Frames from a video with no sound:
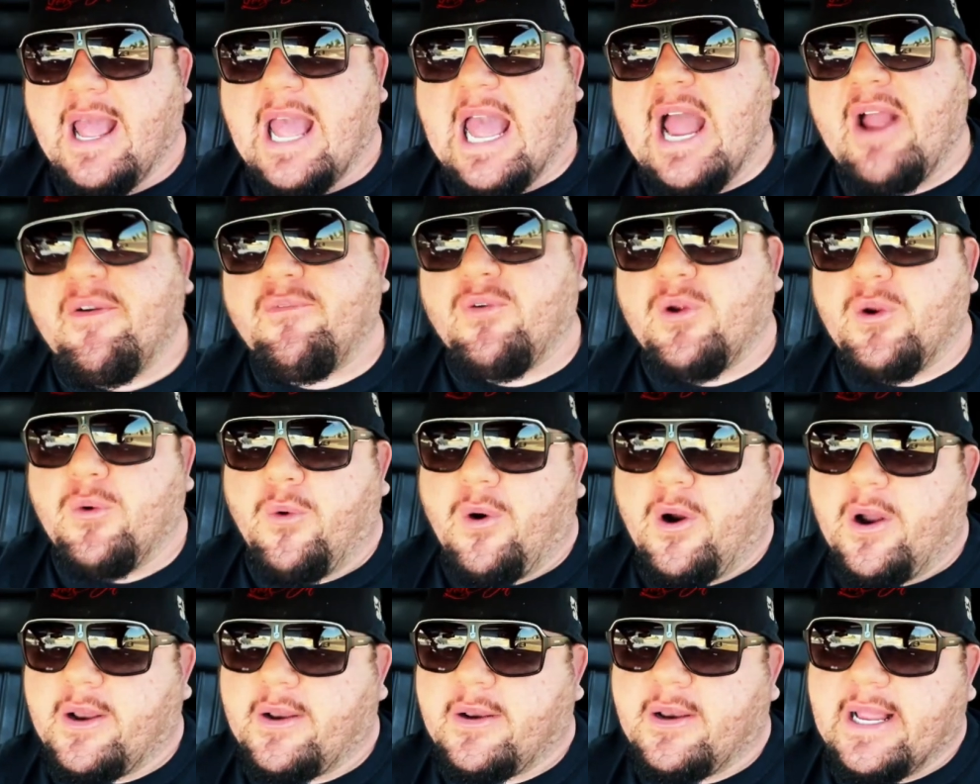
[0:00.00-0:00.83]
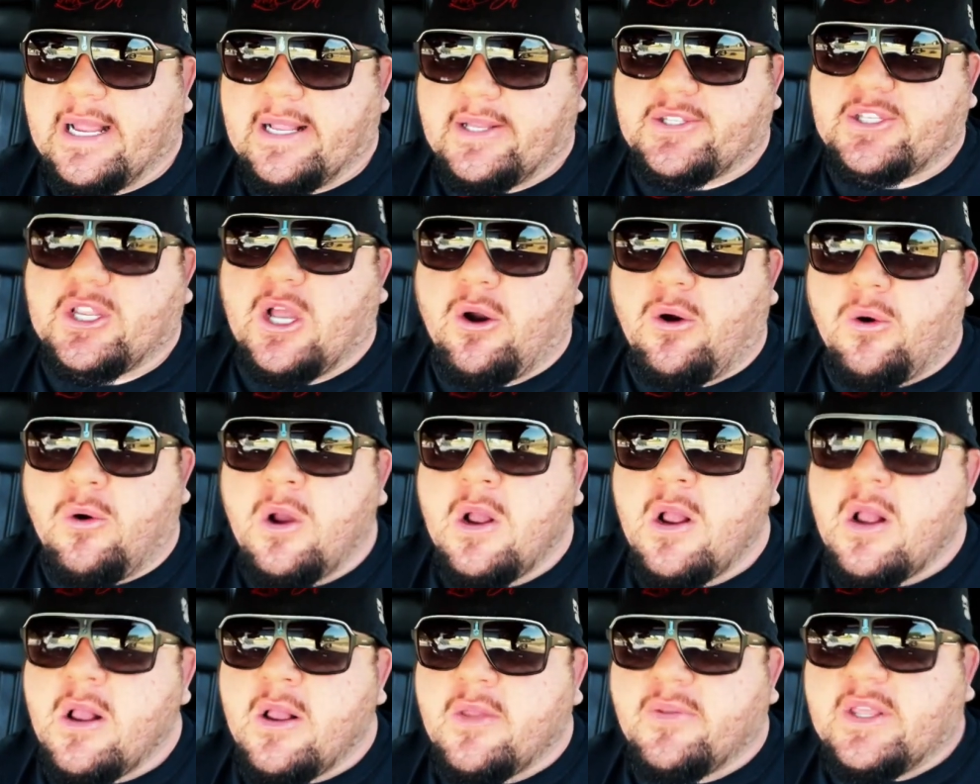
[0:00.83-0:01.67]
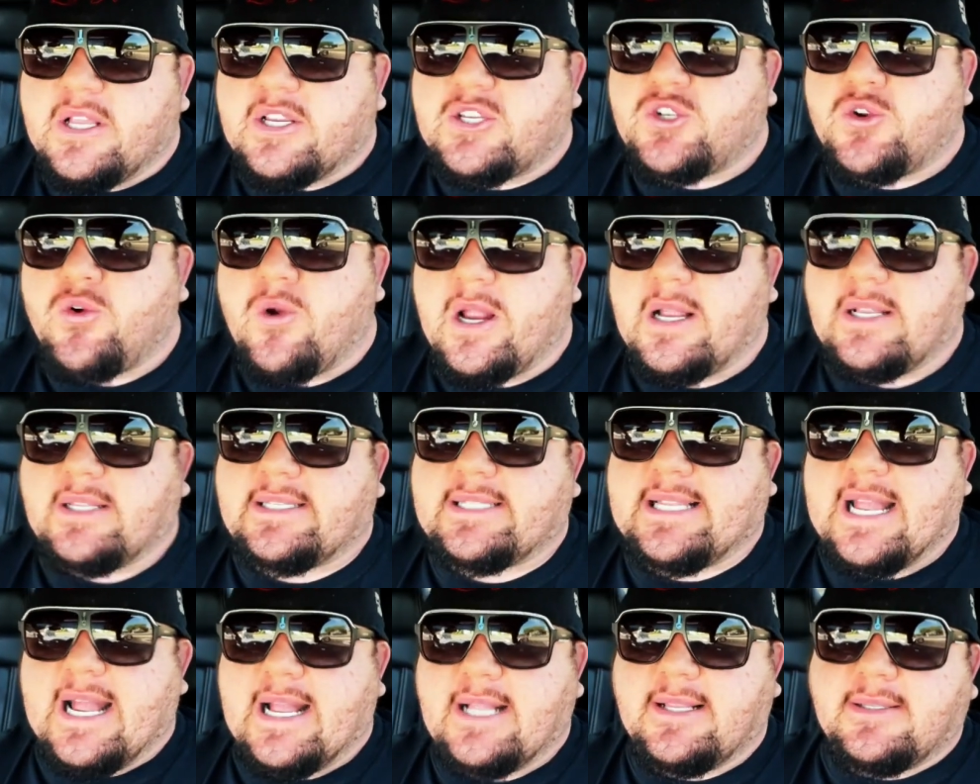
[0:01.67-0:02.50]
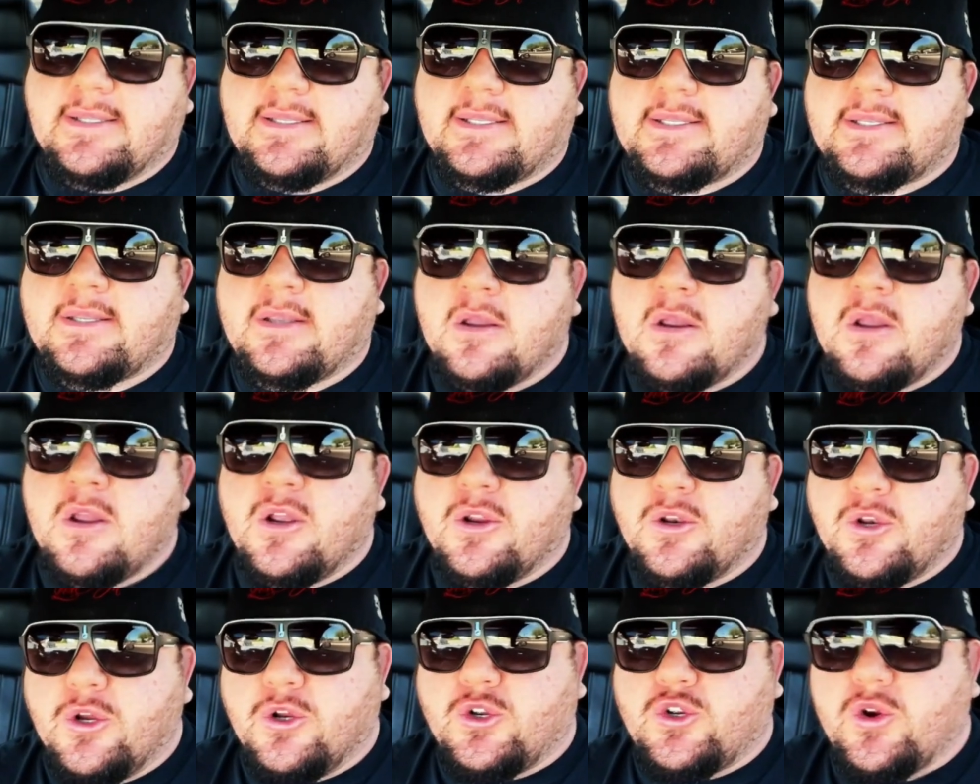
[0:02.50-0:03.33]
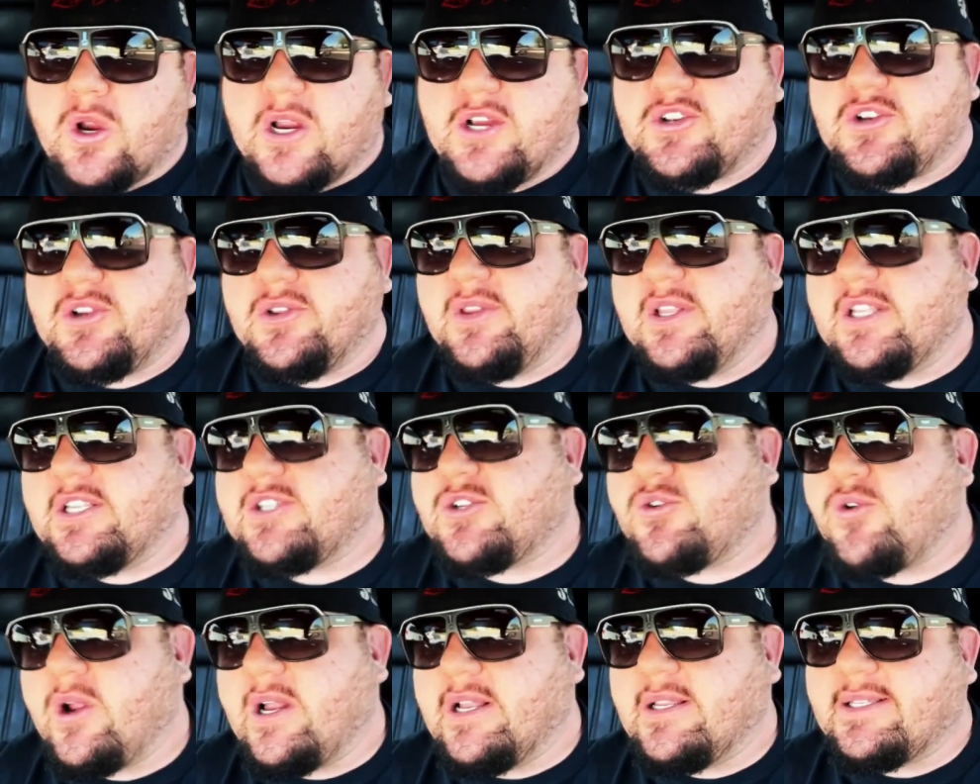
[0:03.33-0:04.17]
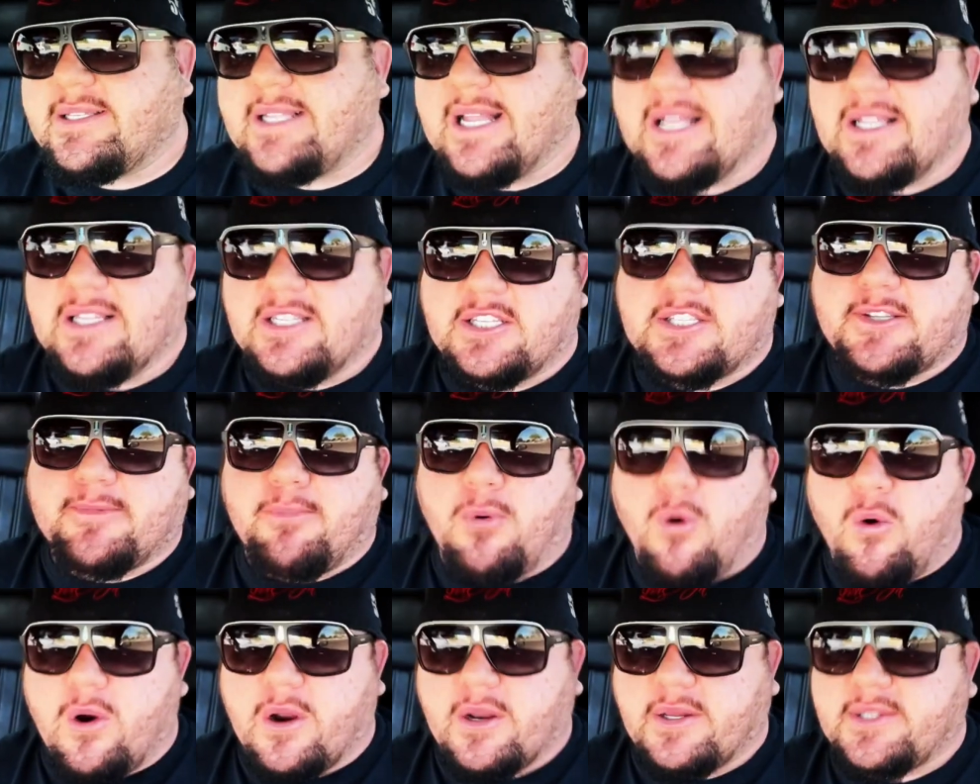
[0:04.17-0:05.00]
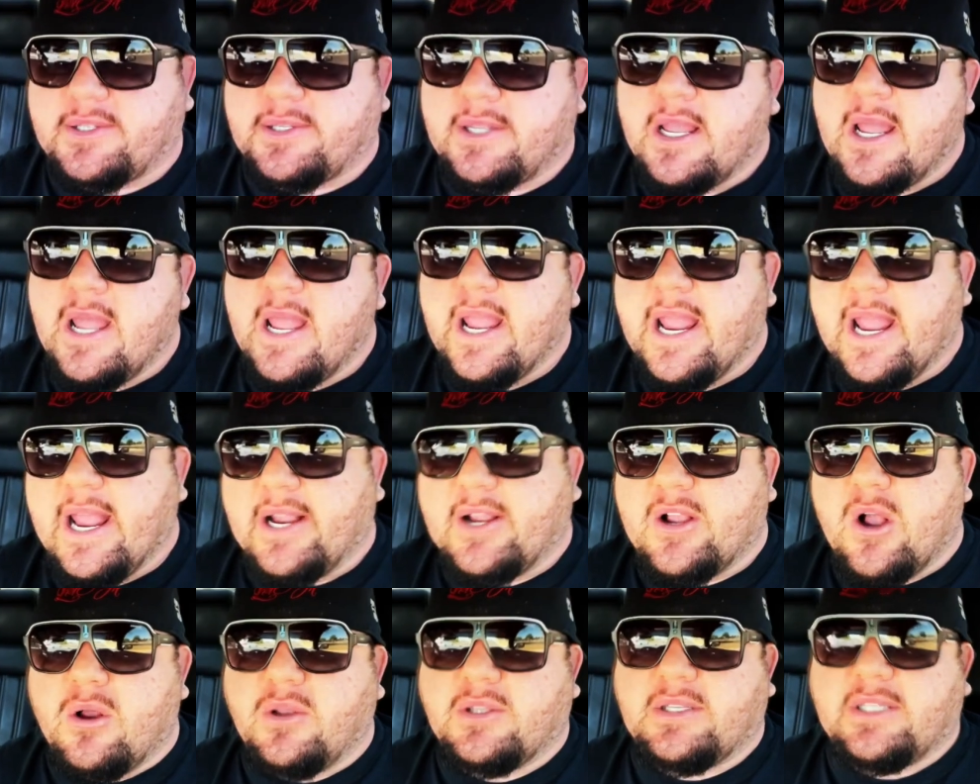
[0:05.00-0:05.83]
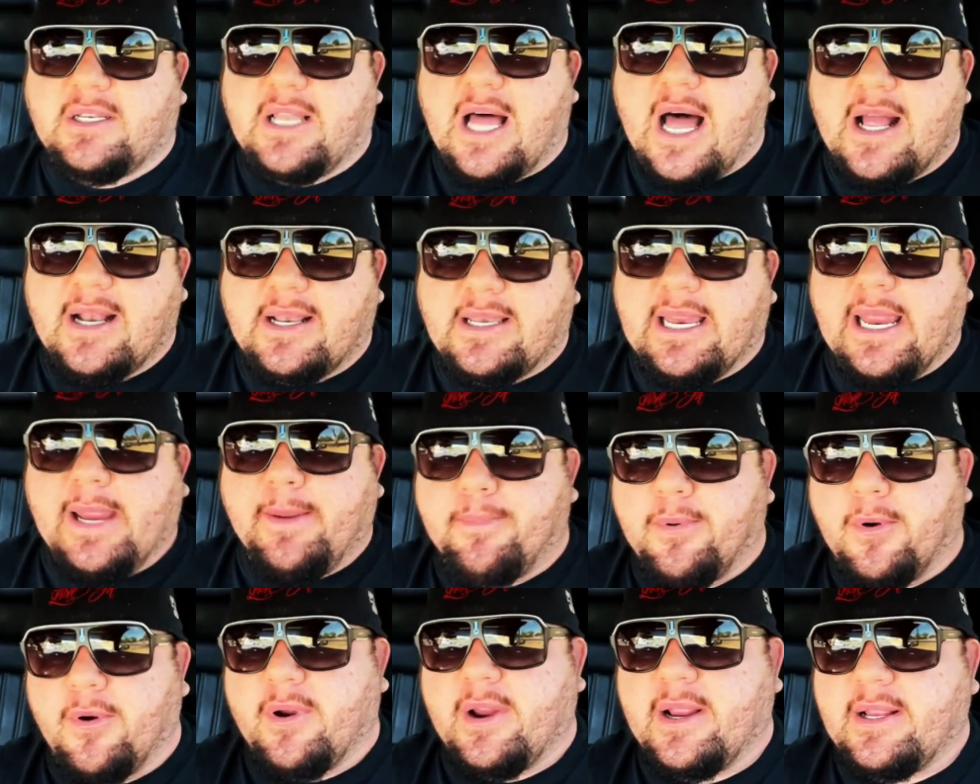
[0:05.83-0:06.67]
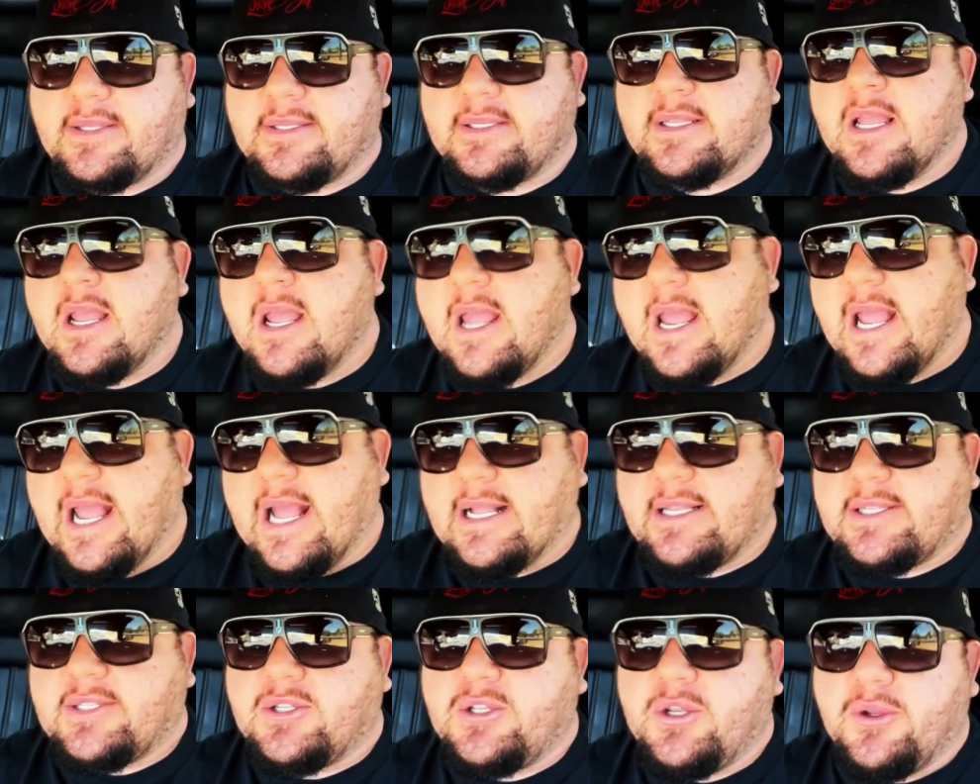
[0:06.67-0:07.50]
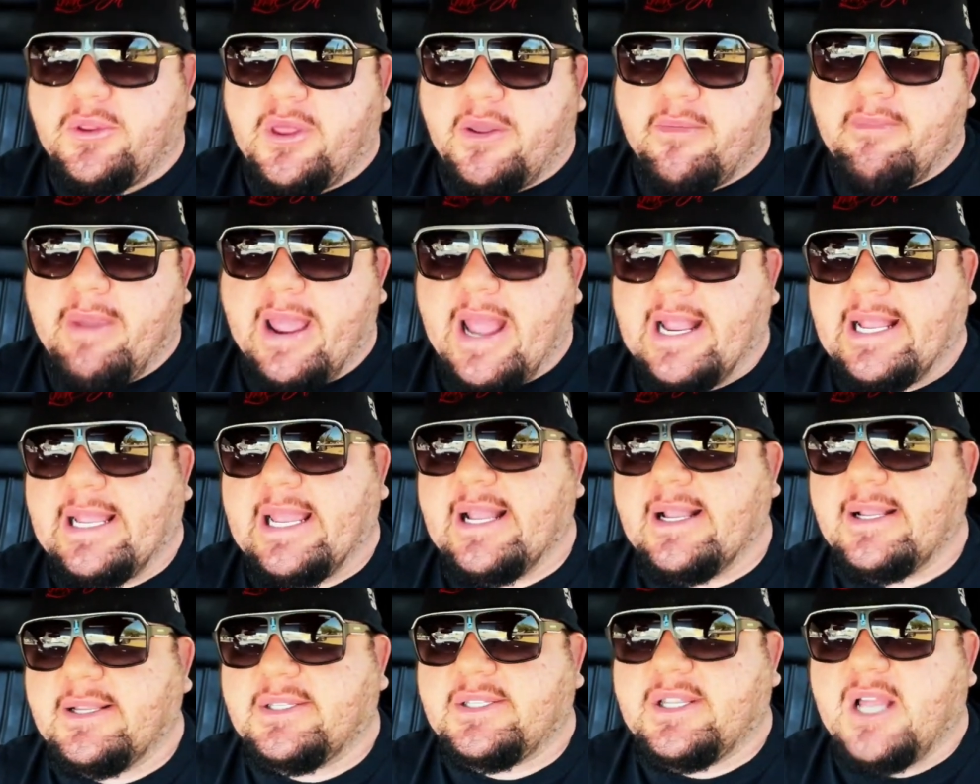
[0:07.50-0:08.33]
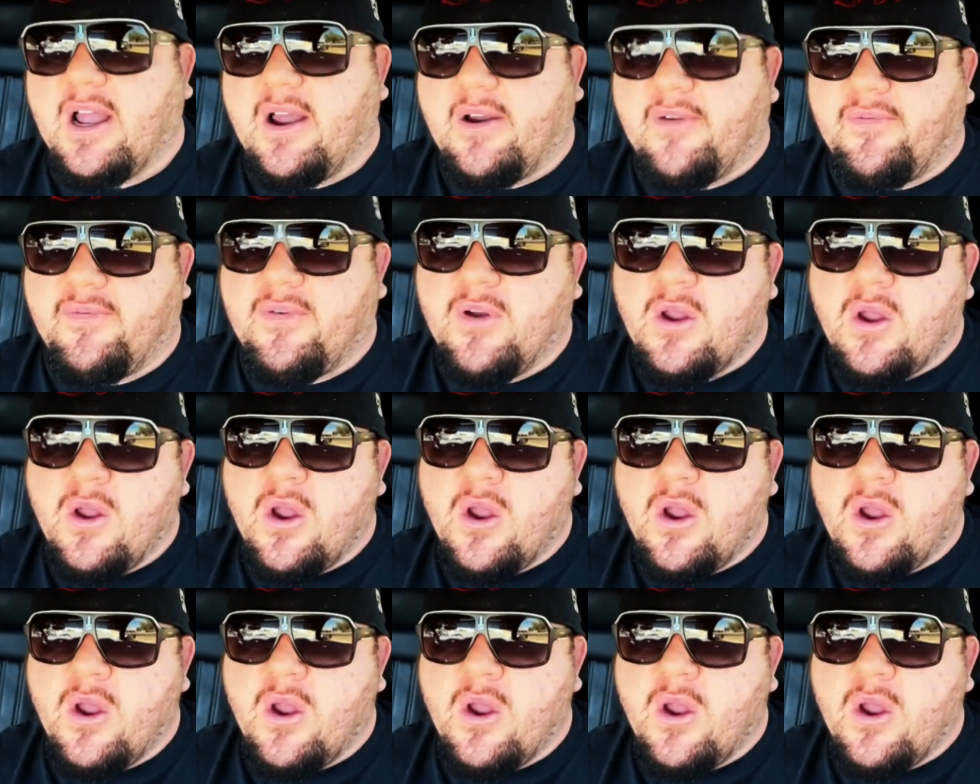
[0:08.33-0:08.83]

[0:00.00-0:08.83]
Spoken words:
Everyone. And so this transcends nutrition. This transcends sports. It goes a lot deeper. It's to the makings of